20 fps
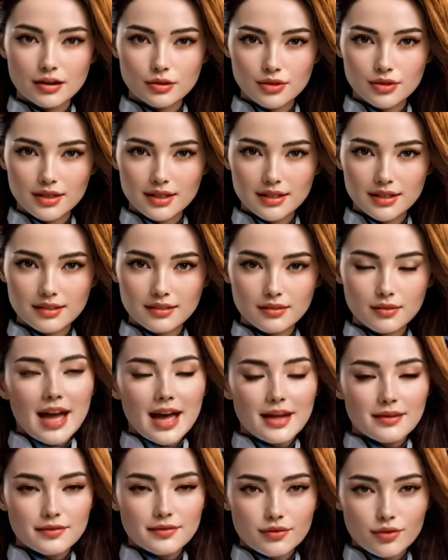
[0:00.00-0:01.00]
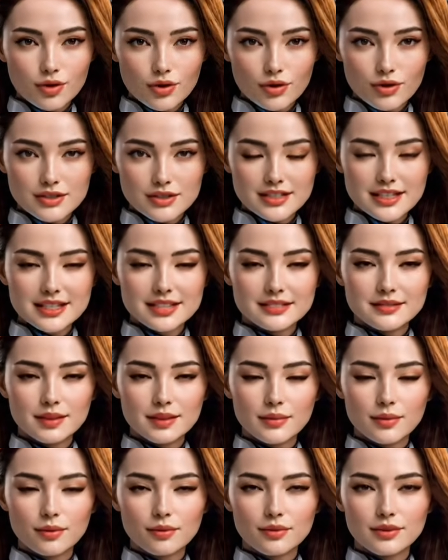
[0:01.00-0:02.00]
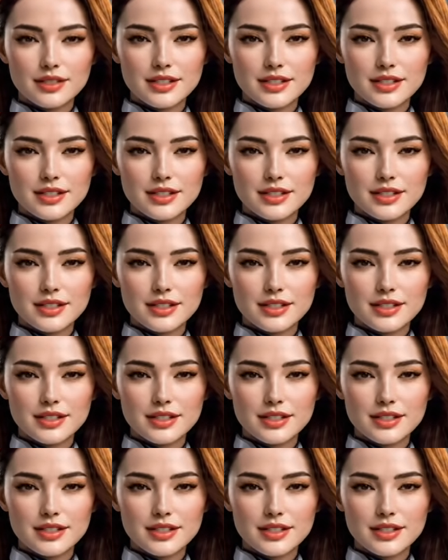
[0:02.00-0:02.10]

and my pawn goes to d4.